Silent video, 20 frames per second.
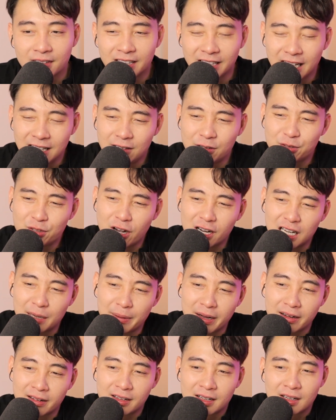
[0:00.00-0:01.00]
And then they were talking
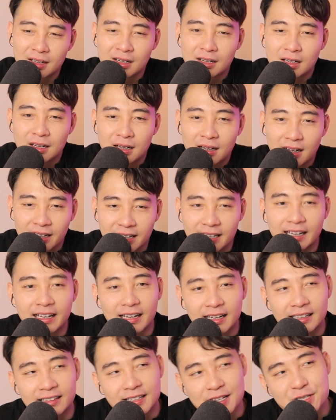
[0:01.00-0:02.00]
about
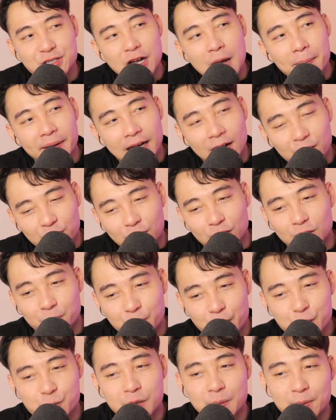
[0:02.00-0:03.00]
this topic, how to talk to
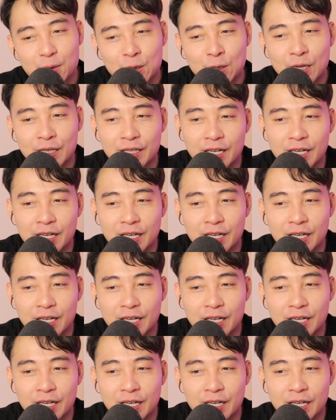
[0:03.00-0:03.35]
British people.